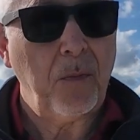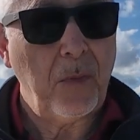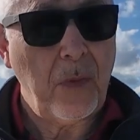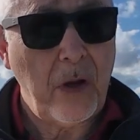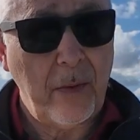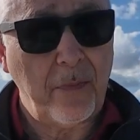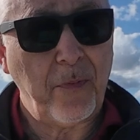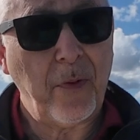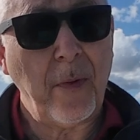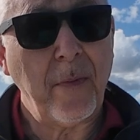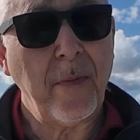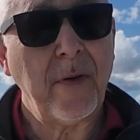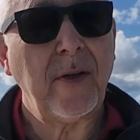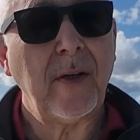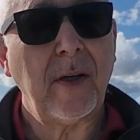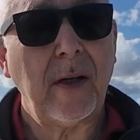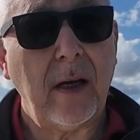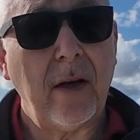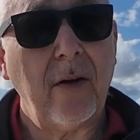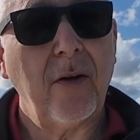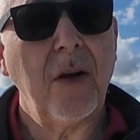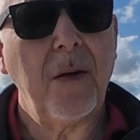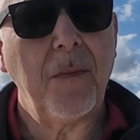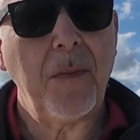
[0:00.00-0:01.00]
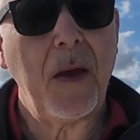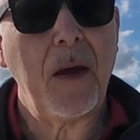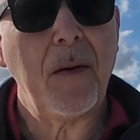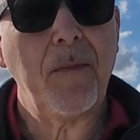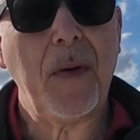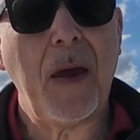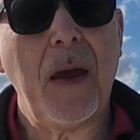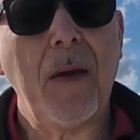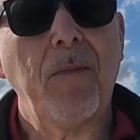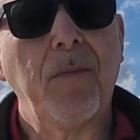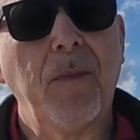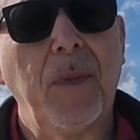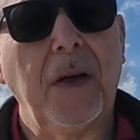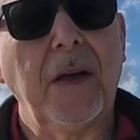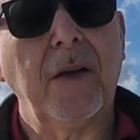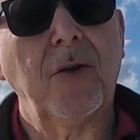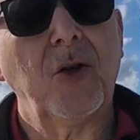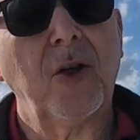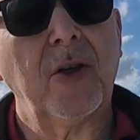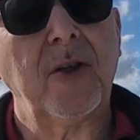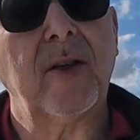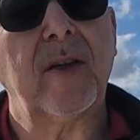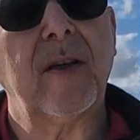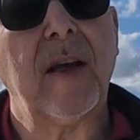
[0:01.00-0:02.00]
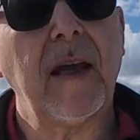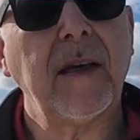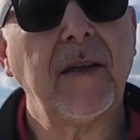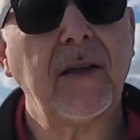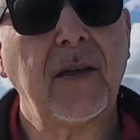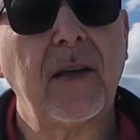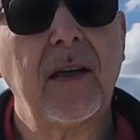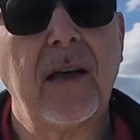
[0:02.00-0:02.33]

I promise it'll only be a bit, but it just sets